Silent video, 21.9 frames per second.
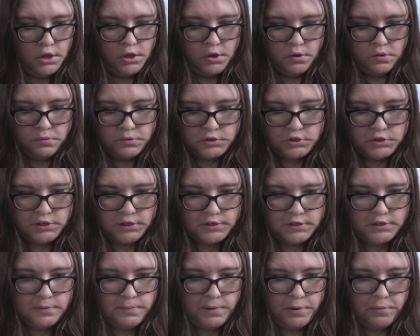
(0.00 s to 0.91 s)
which
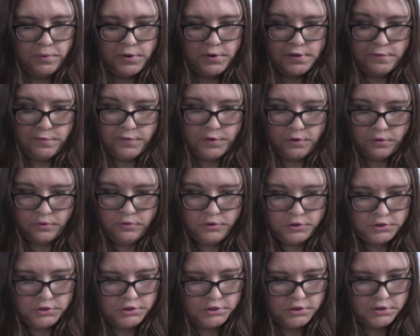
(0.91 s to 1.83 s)
tells you about what you've
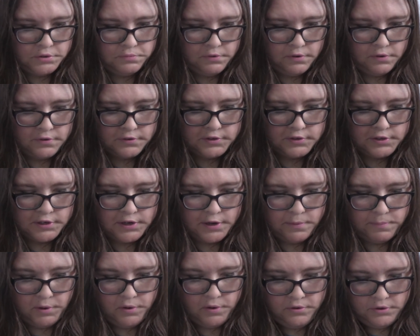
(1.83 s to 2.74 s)
got, what's in
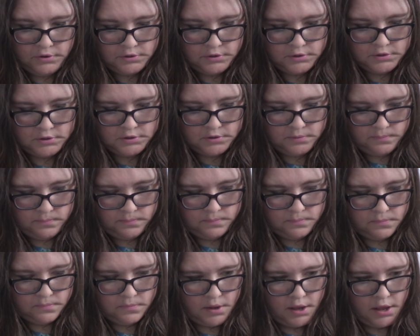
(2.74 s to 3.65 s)
your box.
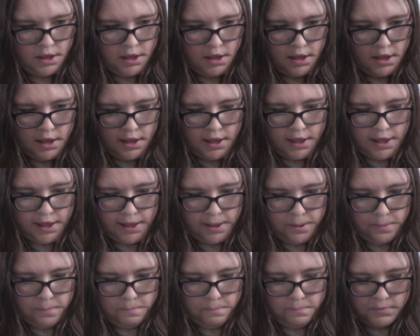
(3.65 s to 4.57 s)

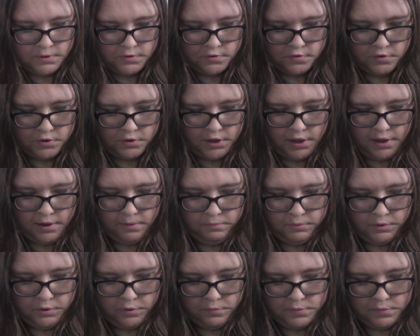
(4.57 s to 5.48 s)
So yeah,
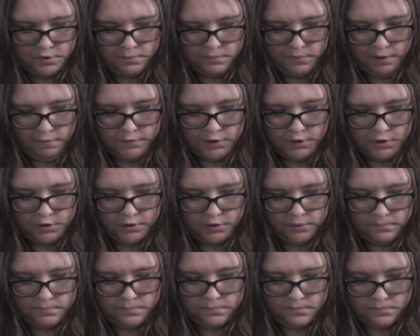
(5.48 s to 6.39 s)
we'll open it here.
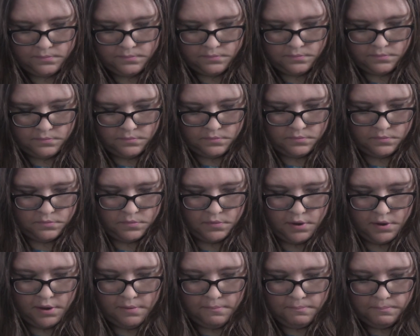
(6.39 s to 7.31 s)

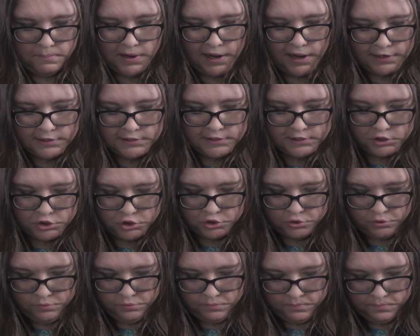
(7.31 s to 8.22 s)
Black
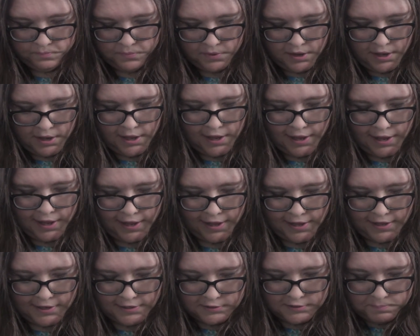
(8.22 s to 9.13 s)
tissue
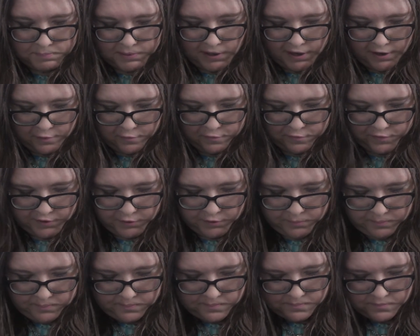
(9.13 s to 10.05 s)
and black fill.
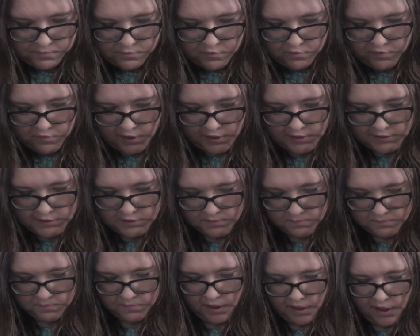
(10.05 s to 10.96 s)

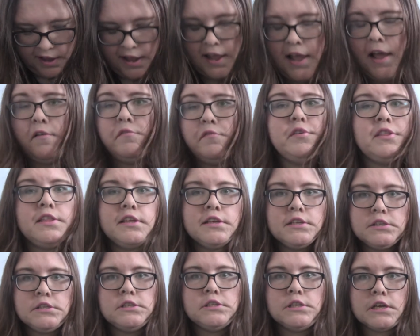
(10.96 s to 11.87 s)
Right.
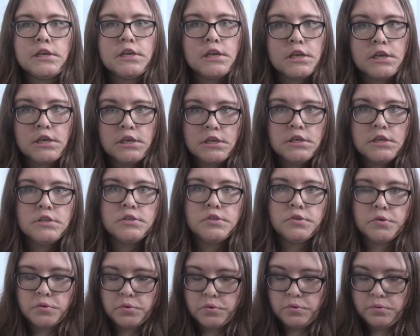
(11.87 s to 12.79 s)
Everything's dinky,
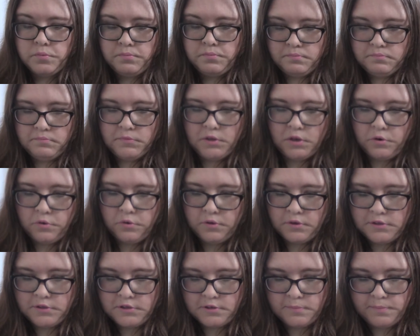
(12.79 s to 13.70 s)
so, you know,
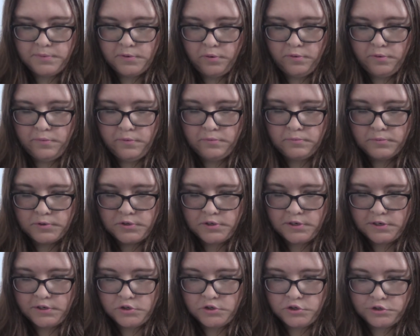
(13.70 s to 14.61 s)
that's always
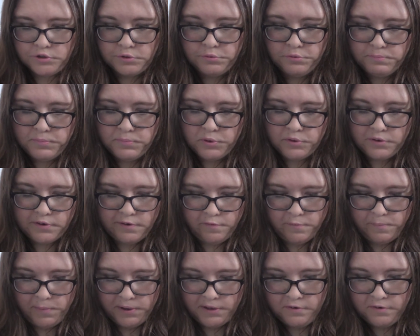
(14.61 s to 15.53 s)
an issue, but
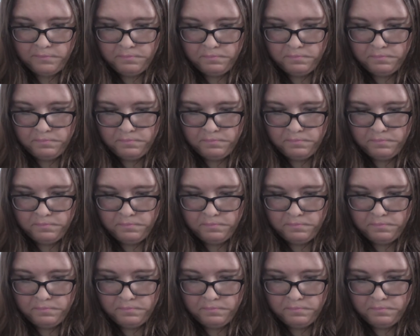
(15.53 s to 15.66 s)
never mind.